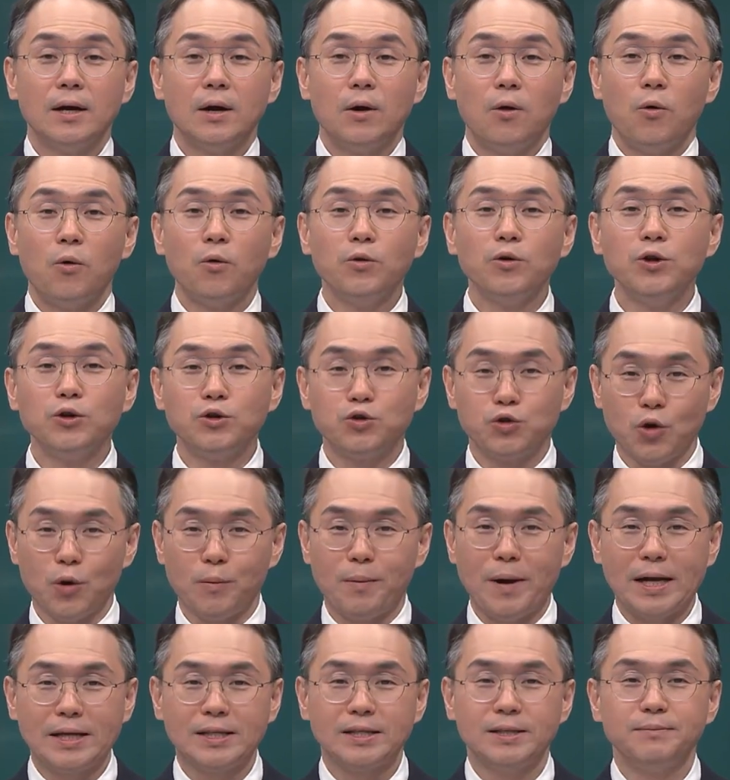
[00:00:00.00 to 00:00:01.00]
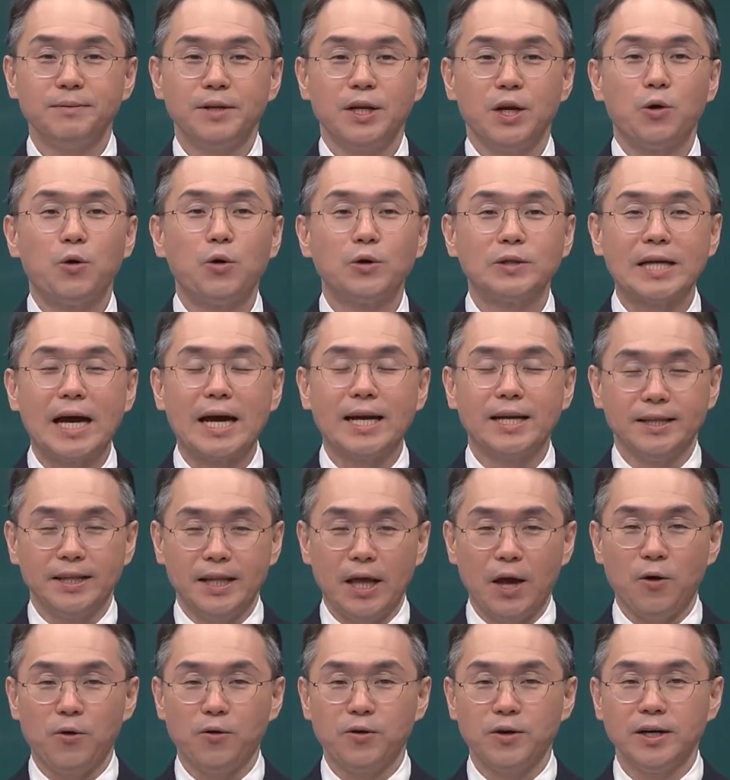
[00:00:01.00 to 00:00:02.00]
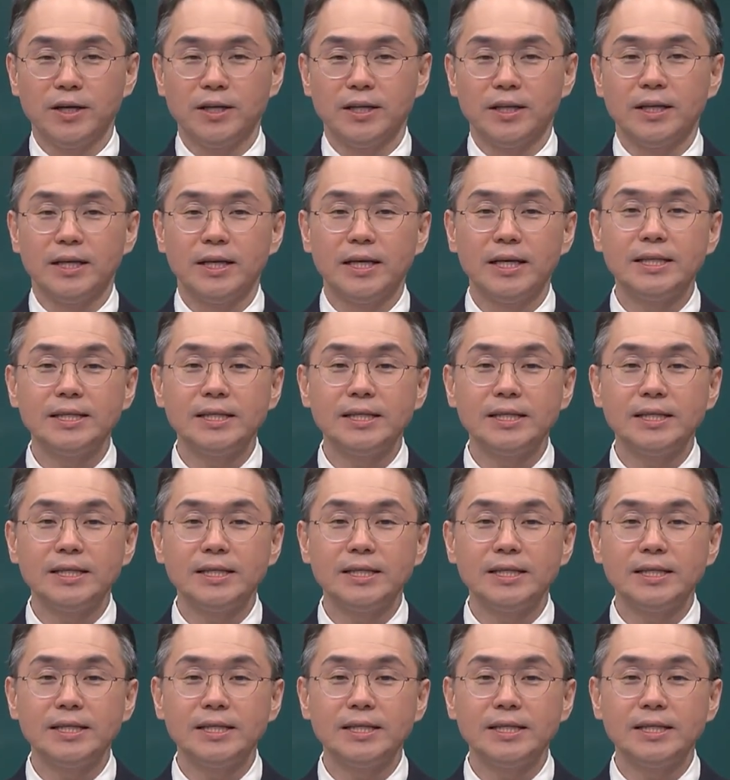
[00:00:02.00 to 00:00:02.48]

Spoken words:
Today I want to focus on